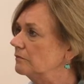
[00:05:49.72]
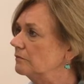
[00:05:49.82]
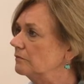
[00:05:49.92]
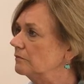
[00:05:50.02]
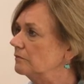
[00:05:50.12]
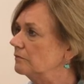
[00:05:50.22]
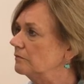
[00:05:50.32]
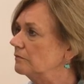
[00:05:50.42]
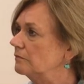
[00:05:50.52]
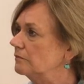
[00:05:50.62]

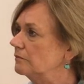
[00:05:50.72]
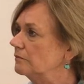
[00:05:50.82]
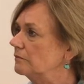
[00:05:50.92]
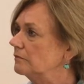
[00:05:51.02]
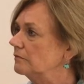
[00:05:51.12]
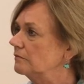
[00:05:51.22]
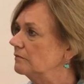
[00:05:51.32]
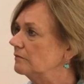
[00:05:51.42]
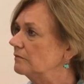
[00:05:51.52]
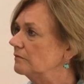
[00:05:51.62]

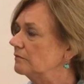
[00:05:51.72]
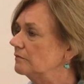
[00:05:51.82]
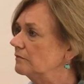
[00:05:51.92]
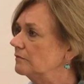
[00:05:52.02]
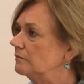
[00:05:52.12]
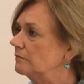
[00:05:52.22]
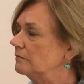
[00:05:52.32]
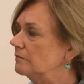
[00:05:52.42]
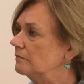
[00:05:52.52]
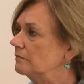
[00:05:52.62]

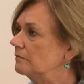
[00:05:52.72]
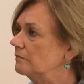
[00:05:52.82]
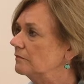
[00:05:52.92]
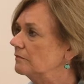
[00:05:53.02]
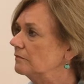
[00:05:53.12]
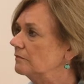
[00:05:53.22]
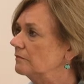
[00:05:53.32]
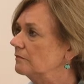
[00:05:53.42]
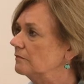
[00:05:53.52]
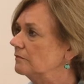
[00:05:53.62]

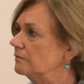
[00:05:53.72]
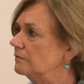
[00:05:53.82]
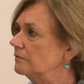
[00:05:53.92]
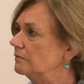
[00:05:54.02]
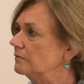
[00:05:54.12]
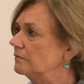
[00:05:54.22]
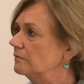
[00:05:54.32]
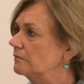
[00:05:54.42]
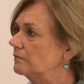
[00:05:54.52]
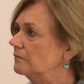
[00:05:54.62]

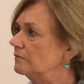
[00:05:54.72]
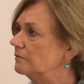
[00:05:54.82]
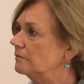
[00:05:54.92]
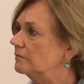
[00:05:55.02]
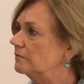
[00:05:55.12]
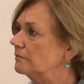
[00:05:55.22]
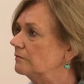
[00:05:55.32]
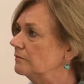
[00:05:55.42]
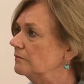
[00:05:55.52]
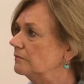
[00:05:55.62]

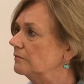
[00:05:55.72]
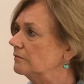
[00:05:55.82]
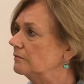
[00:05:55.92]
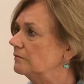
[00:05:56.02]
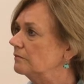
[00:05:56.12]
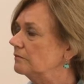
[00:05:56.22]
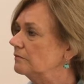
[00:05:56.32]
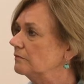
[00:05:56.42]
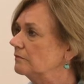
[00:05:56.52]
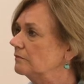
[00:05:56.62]

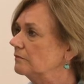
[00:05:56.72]
(silent)